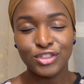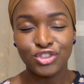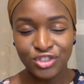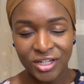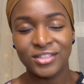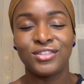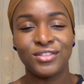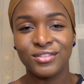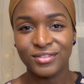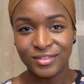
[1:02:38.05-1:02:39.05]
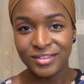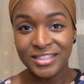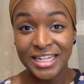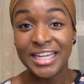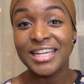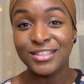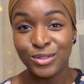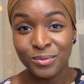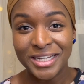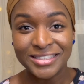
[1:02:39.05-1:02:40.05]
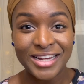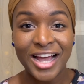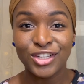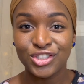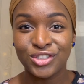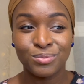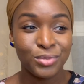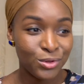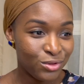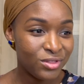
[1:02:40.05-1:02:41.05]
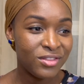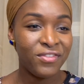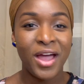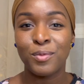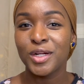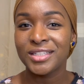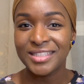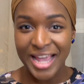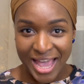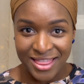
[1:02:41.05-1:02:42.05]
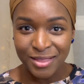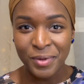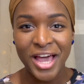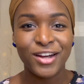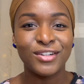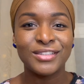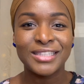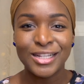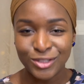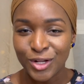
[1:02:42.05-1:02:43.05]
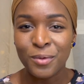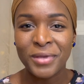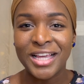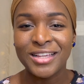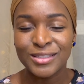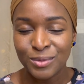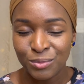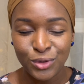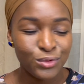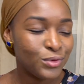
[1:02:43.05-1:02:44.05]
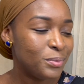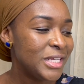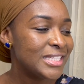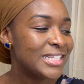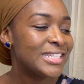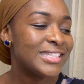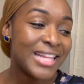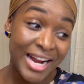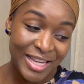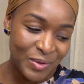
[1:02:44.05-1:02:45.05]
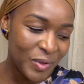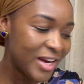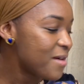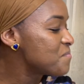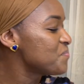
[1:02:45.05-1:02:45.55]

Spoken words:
just dig into my stash, both the fabrics and the patterns, and start making some beautiful pieces that I can wear.